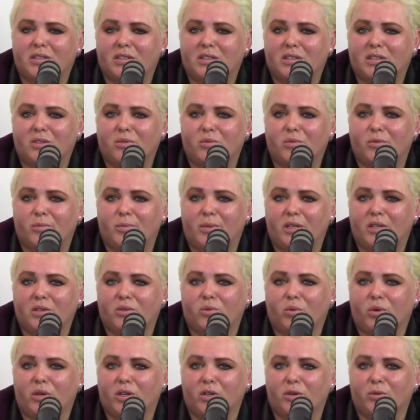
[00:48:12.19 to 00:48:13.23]
that it would be a
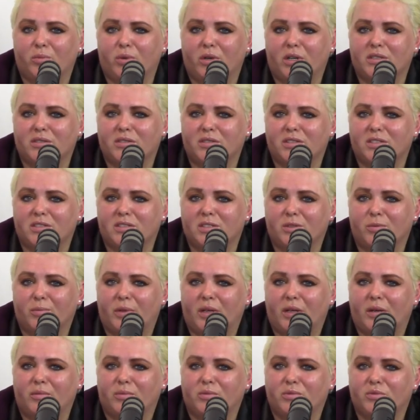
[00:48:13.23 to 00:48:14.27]
quicker process to
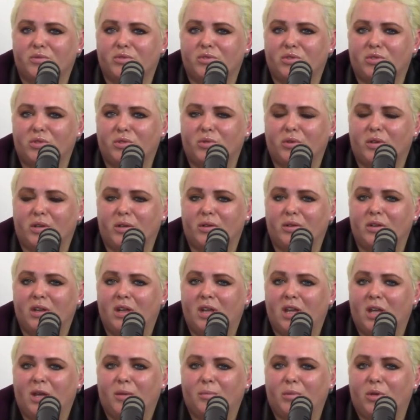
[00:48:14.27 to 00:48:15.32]
be able to uh,
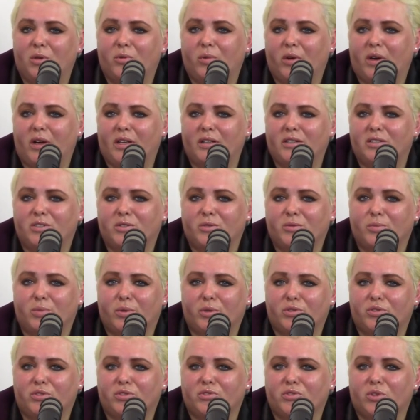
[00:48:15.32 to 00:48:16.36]
be ready to
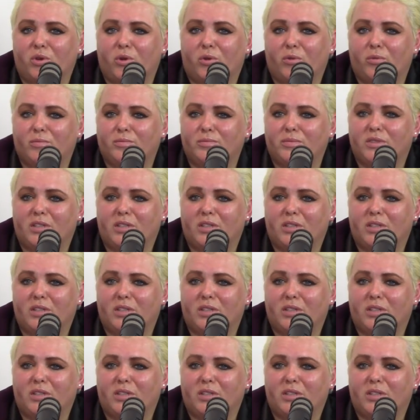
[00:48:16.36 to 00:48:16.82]
purchase a home.